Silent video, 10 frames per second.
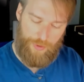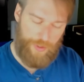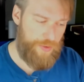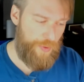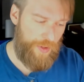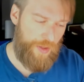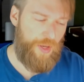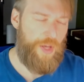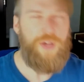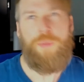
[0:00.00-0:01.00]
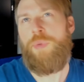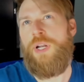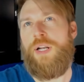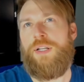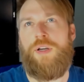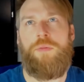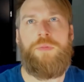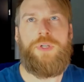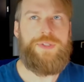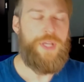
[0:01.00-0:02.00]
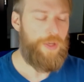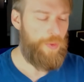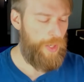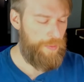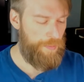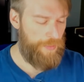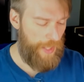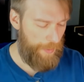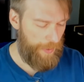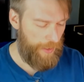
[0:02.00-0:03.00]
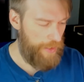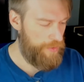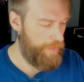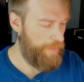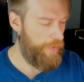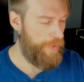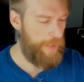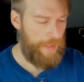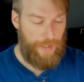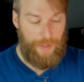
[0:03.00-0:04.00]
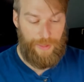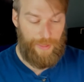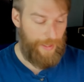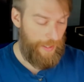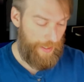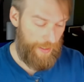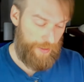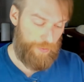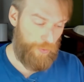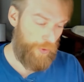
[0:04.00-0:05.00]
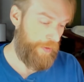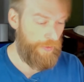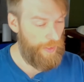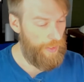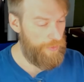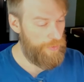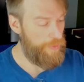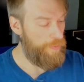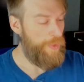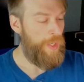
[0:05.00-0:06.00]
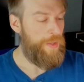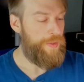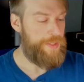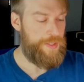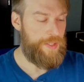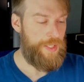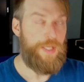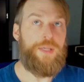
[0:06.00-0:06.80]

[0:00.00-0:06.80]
things with it, but not a ton. It's not quite the application for the line work that I do. This is the